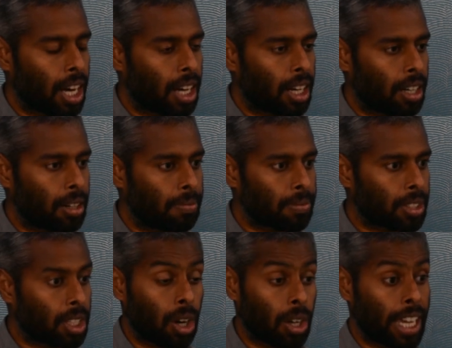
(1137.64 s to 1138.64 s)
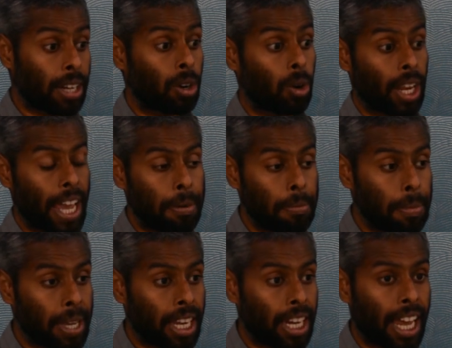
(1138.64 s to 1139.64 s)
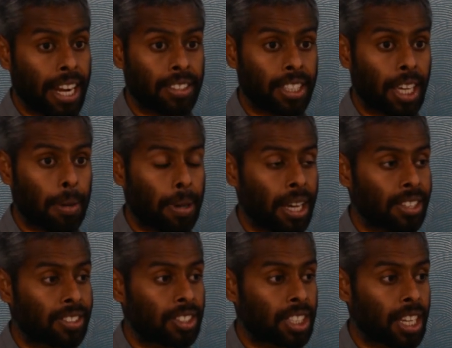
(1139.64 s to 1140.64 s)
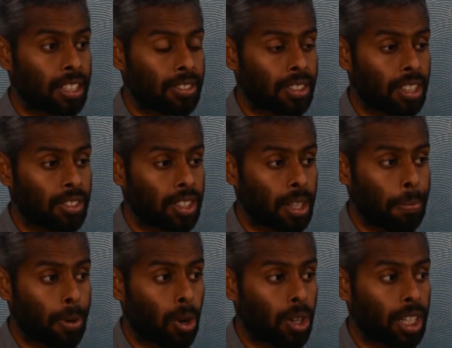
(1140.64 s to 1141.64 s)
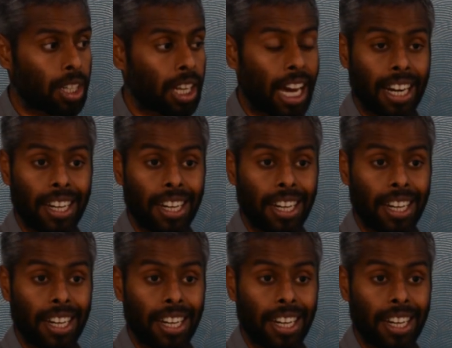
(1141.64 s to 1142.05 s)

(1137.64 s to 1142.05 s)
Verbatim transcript: Um, the whole N B A landscape has changed since they brought in